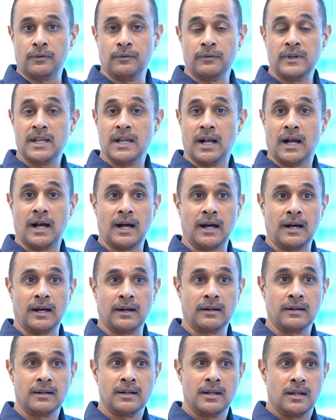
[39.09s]
We
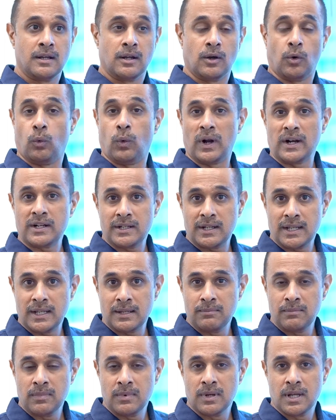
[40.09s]
are one
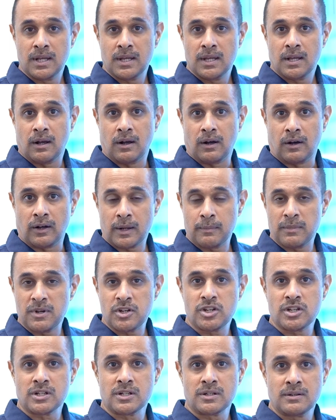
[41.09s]
team on a
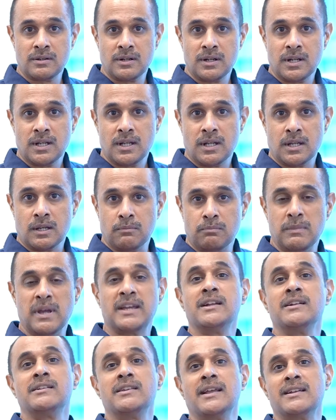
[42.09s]
mission,
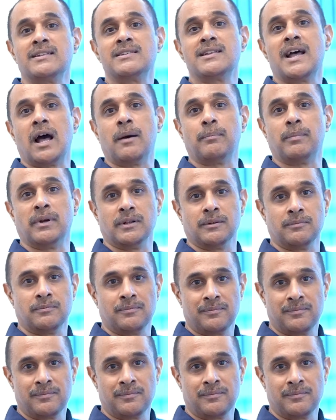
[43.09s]
making things happen.